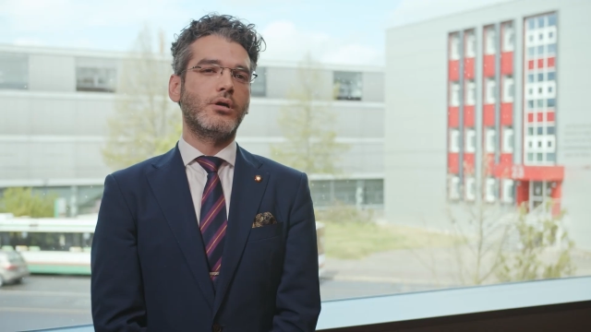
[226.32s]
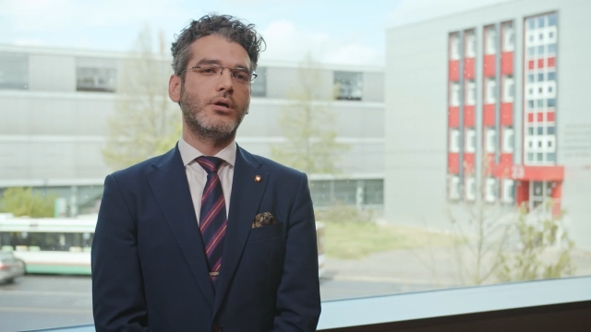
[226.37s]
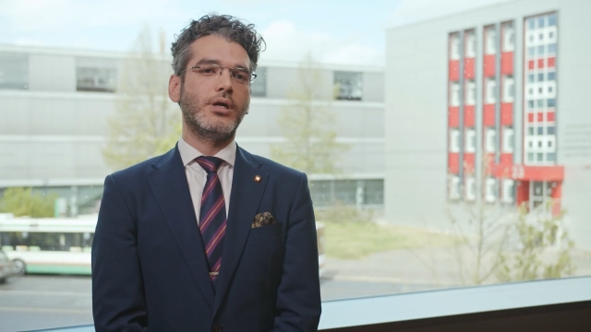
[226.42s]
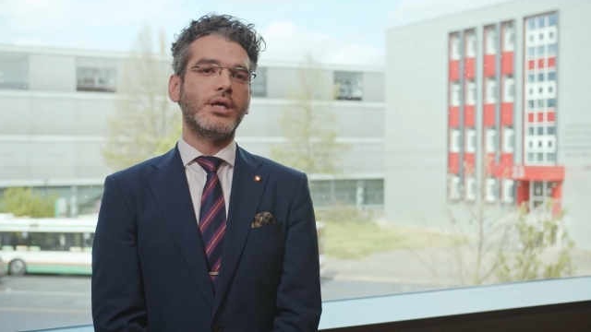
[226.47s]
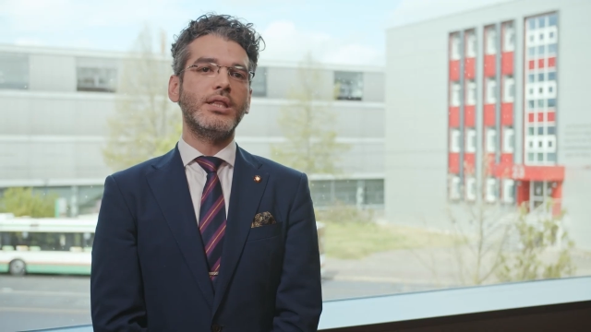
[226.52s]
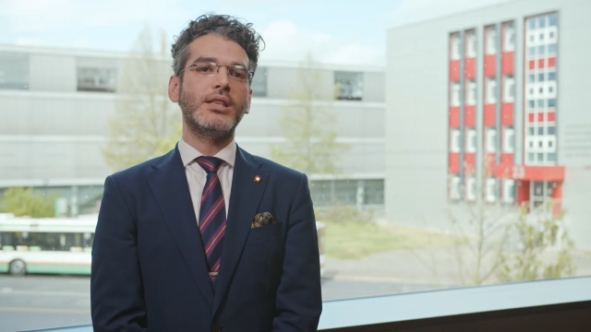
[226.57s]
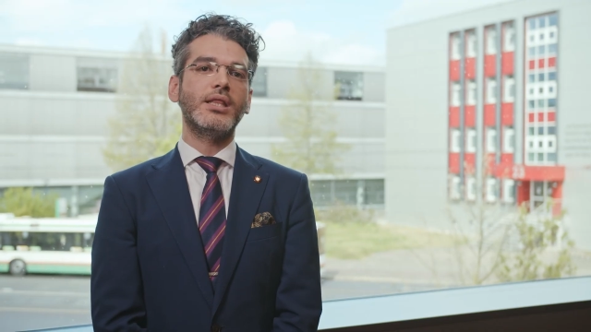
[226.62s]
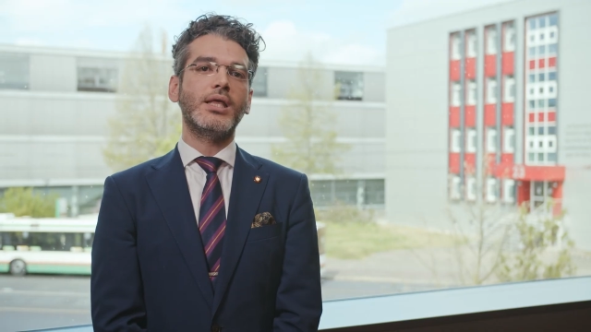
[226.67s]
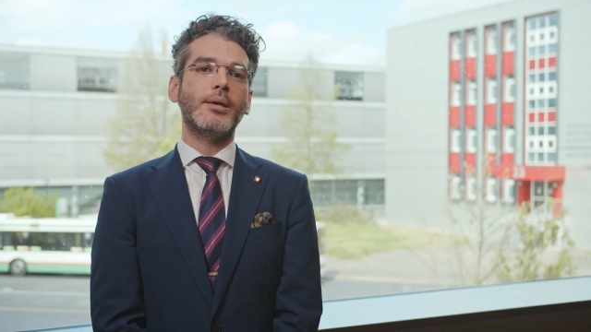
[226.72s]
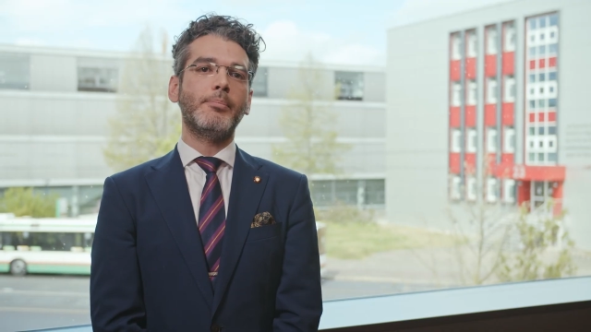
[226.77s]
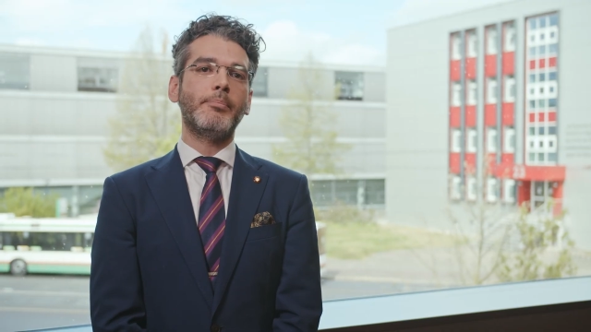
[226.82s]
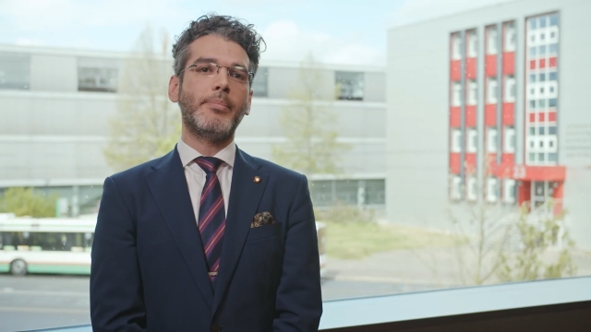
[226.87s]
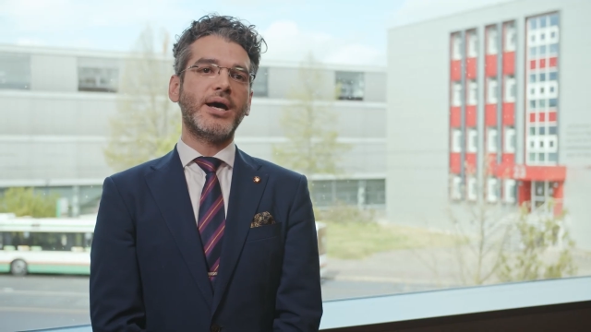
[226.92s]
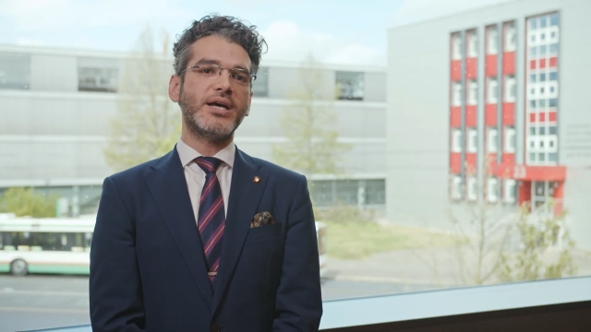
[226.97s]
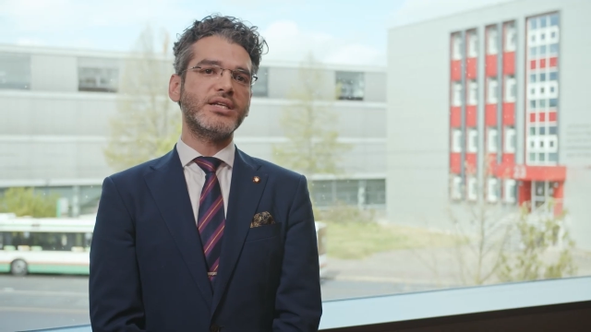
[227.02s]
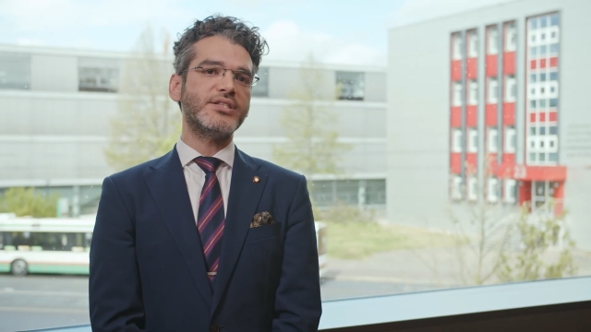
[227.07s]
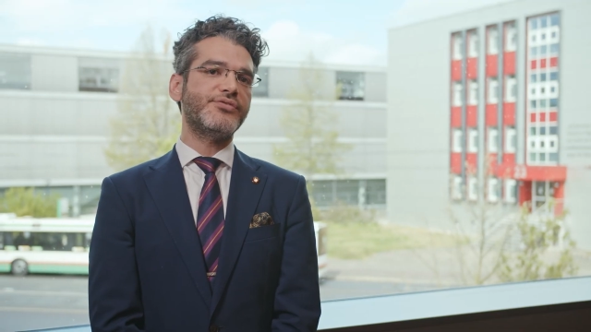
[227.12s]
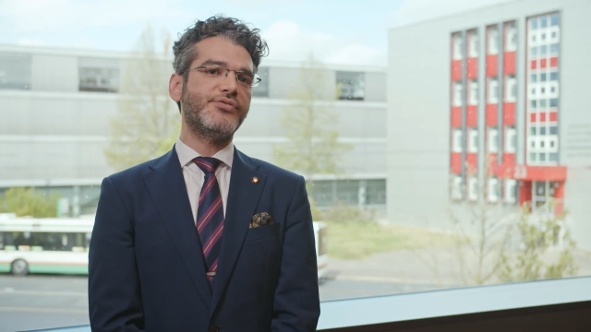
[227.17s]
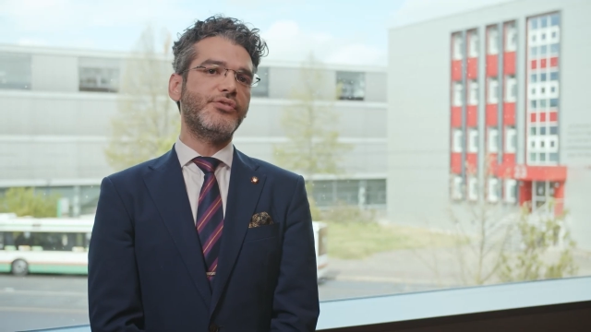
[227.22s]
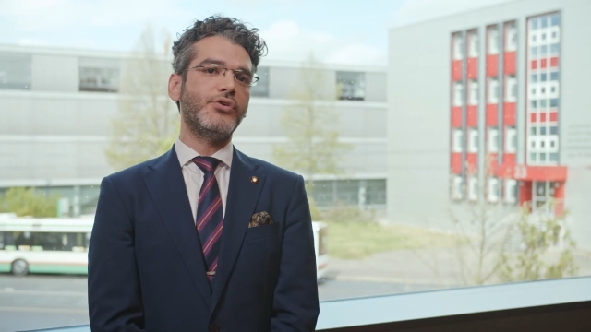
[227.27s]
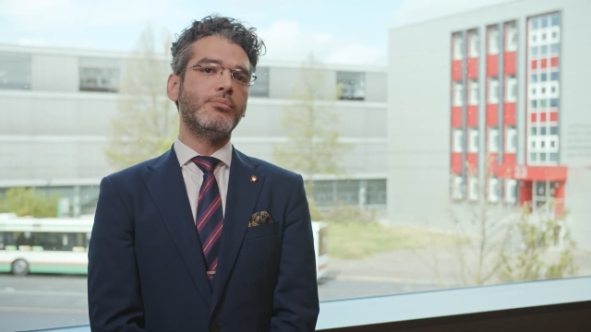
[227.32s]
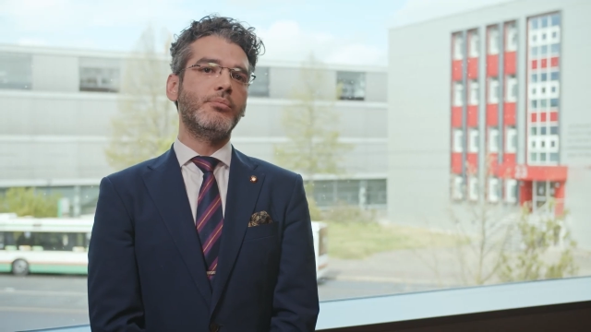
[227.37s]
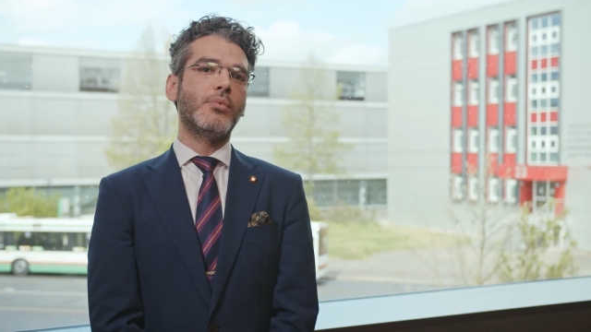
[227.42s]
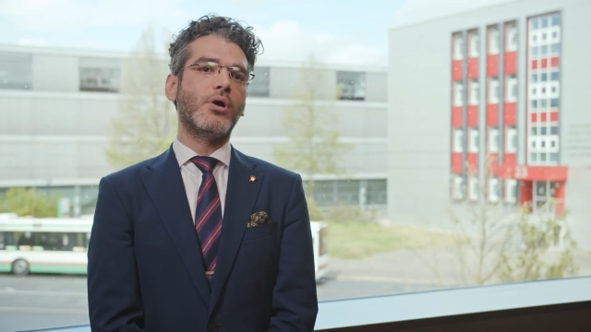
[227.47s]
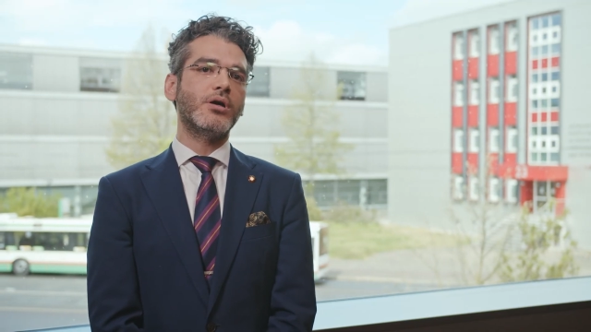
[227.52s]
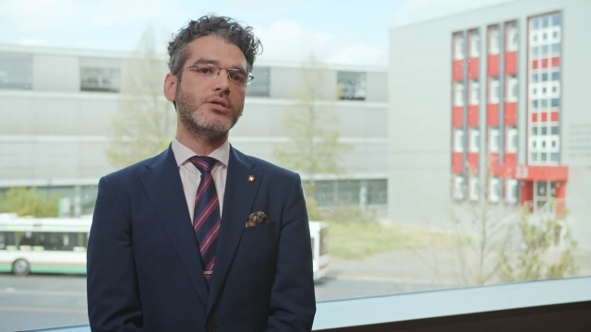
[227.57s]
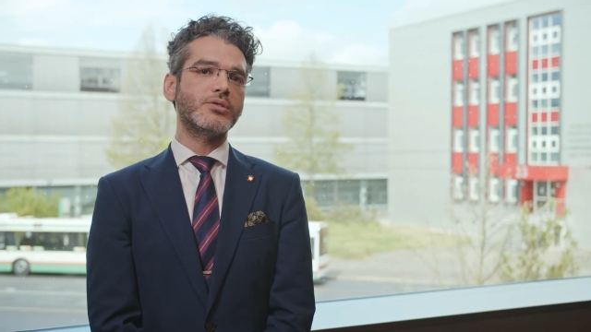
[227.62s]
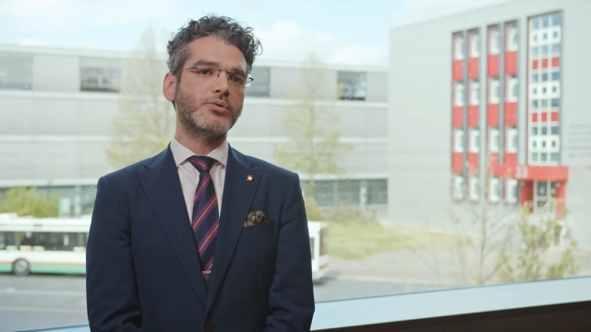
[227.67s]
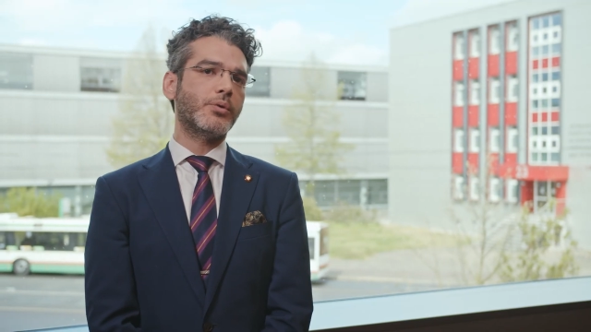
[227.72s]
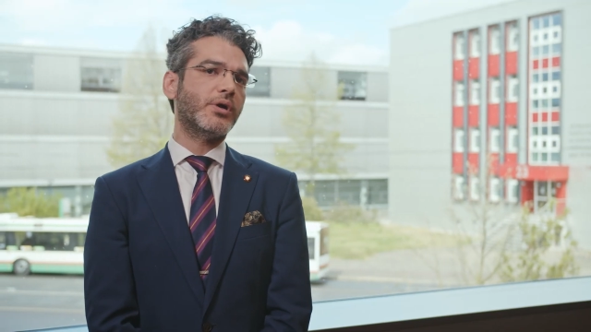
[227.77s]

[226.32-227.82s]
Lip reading: in the past few months,